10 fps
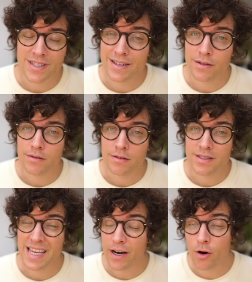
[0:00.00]
still
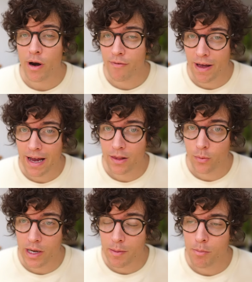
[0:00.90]
decorate for
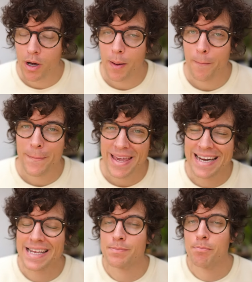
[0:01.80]
Halloween, but
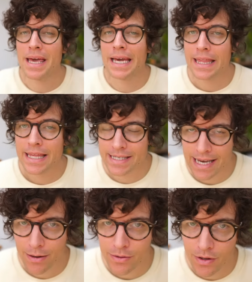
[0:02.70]
it is big in this
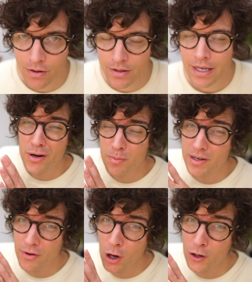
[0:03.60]
household. I've got a
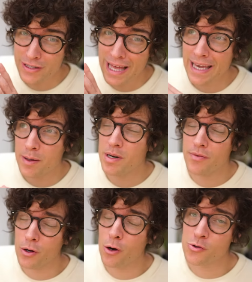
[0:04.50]
bit of a hot take, a bit
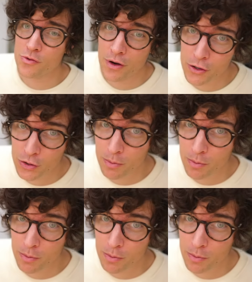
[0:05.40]
of a controversial